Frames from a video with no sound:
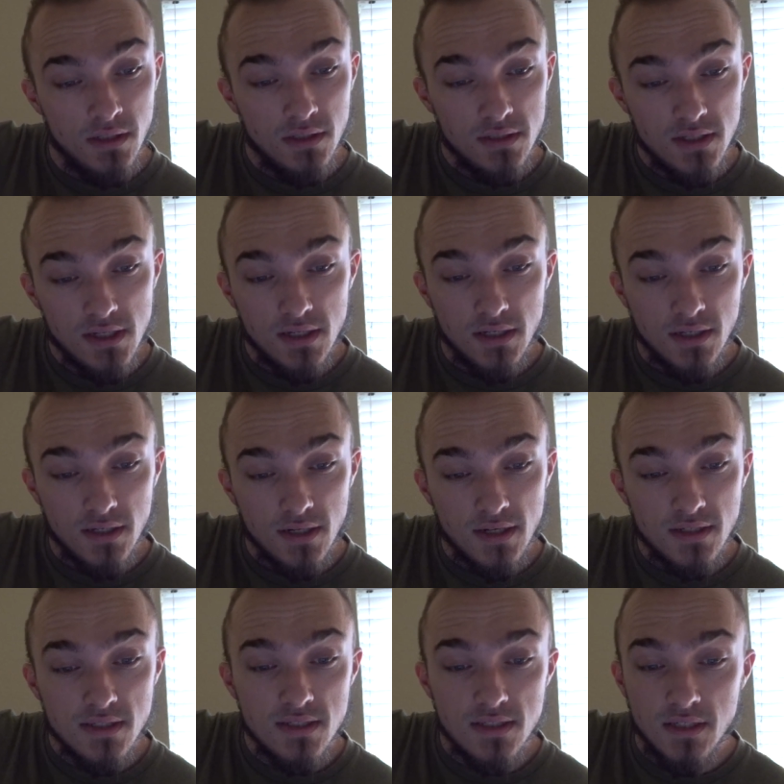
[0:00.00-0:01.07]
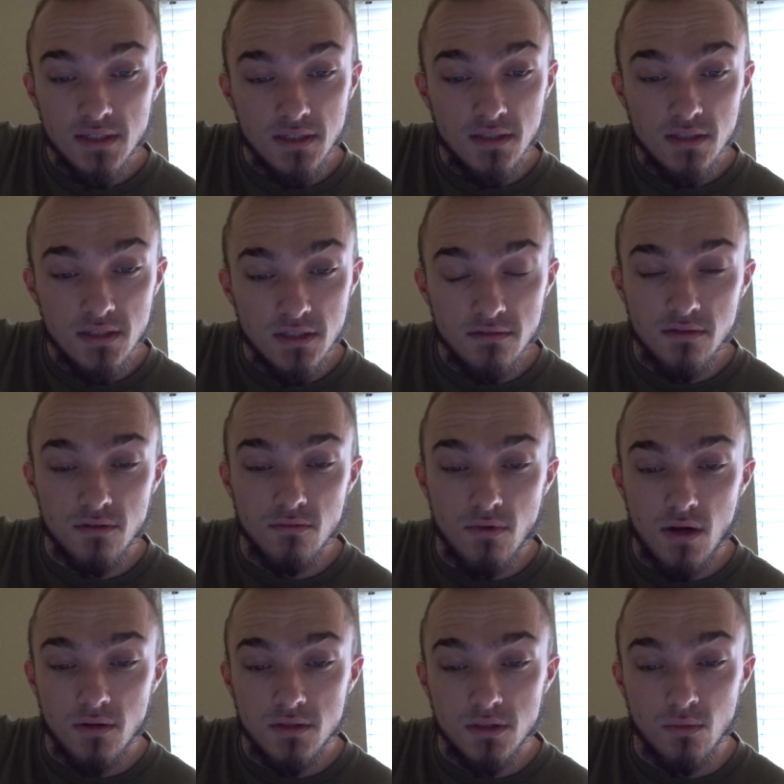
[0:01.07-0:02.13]
taking a nice scenic different
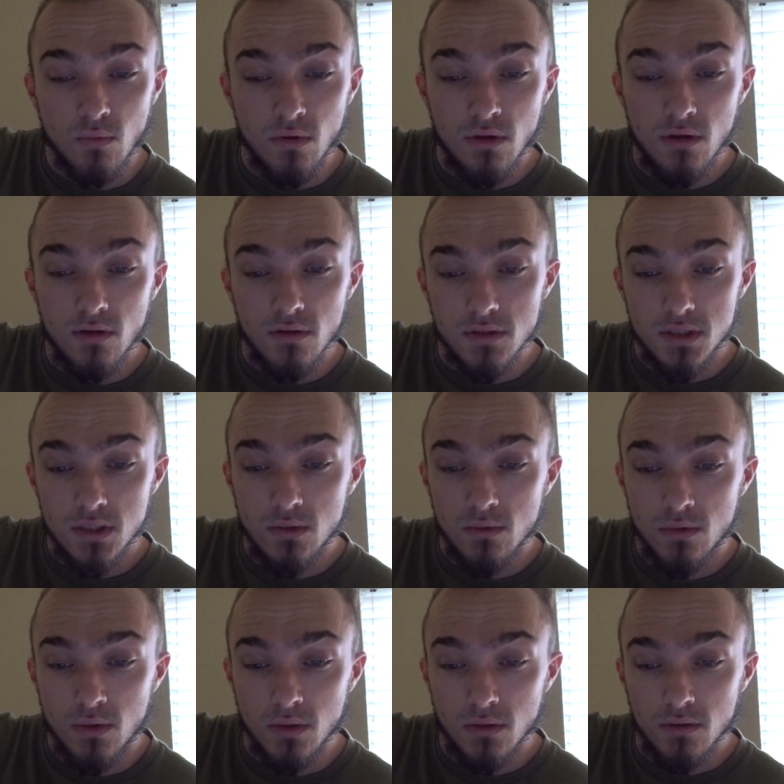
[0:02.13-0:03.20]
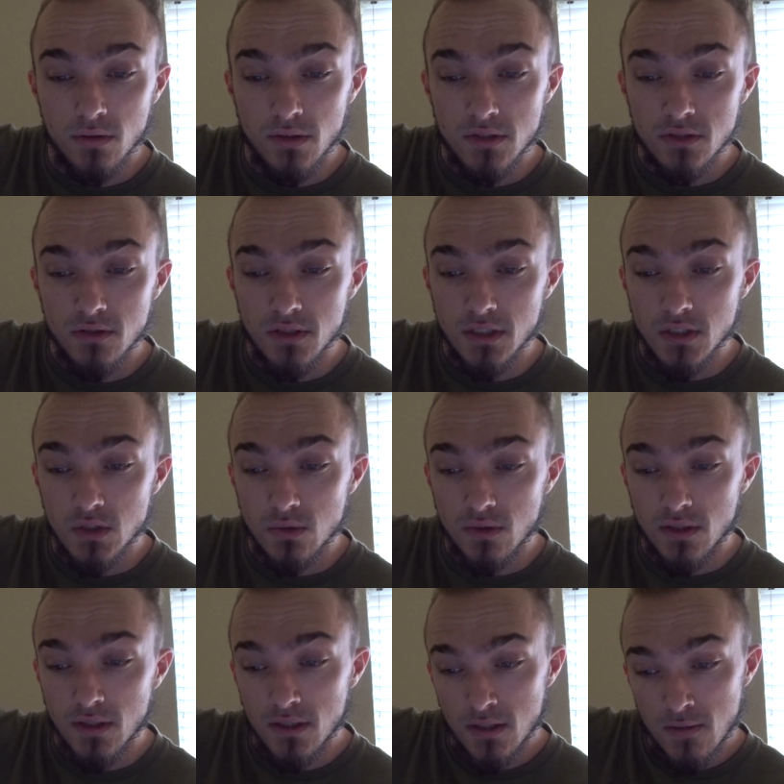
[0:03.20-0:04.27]
route to work or school early so you can
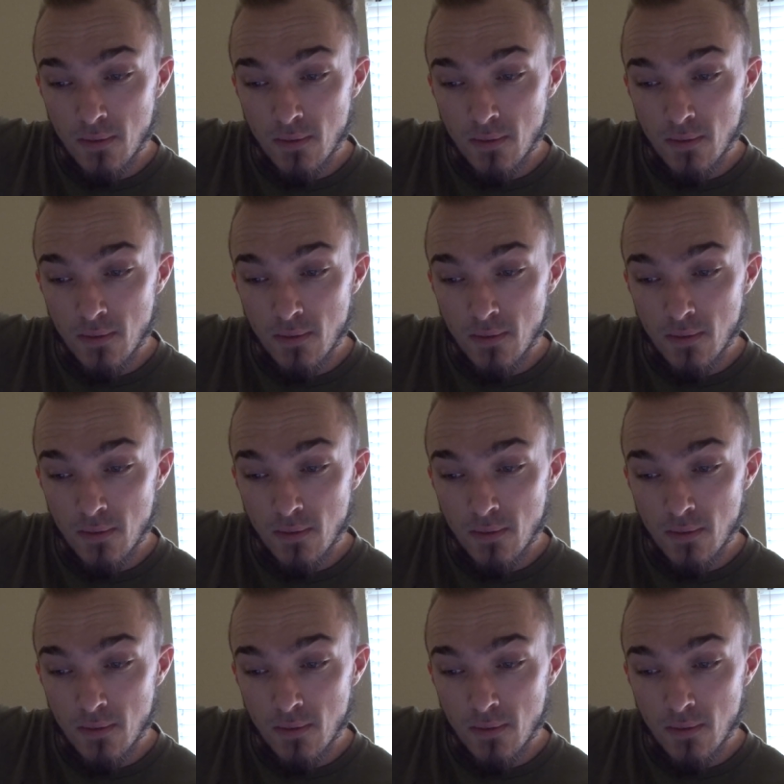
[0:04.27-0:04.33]
enjoy